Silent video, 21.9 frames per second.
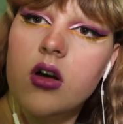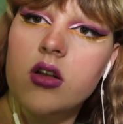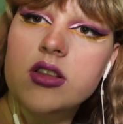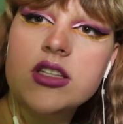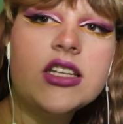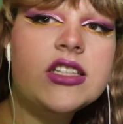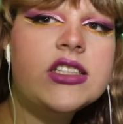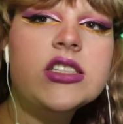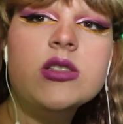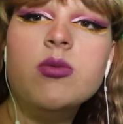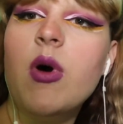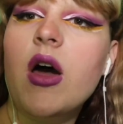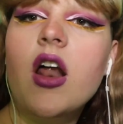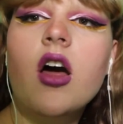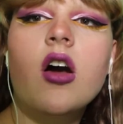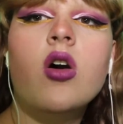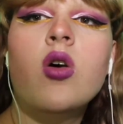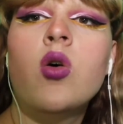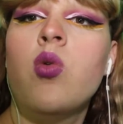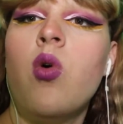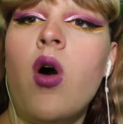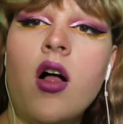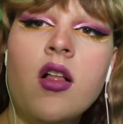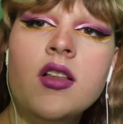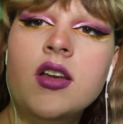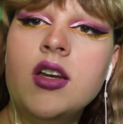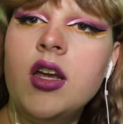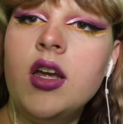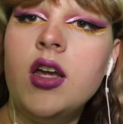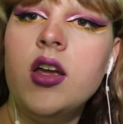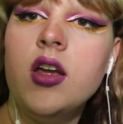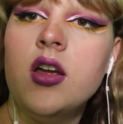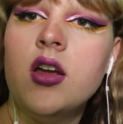This is about
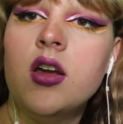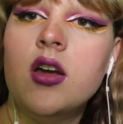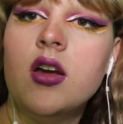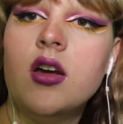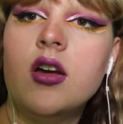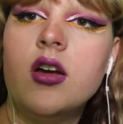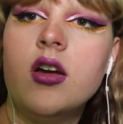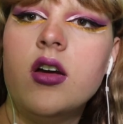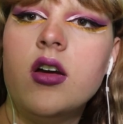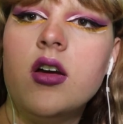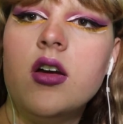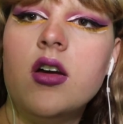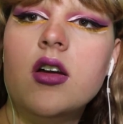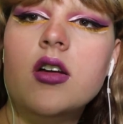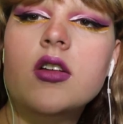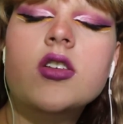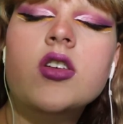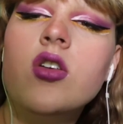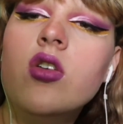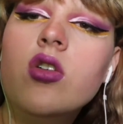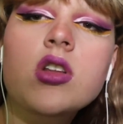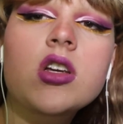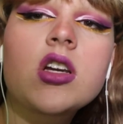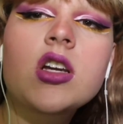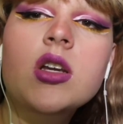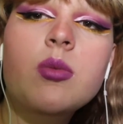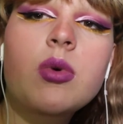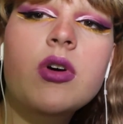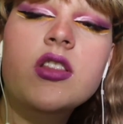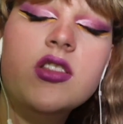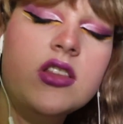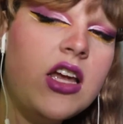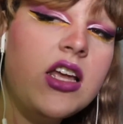equality? You're only gonna
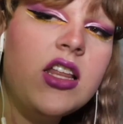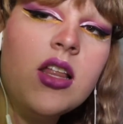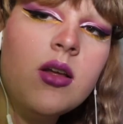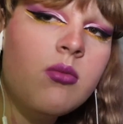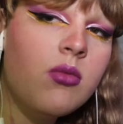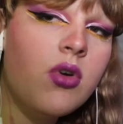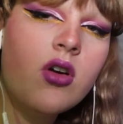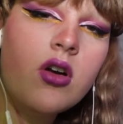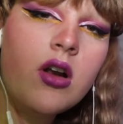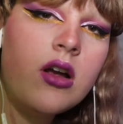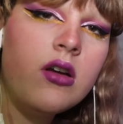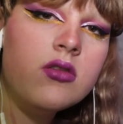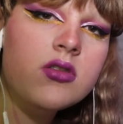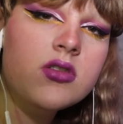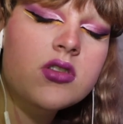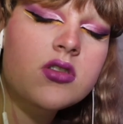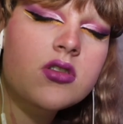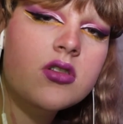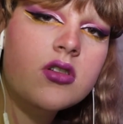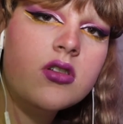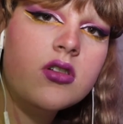put they, them pronouns?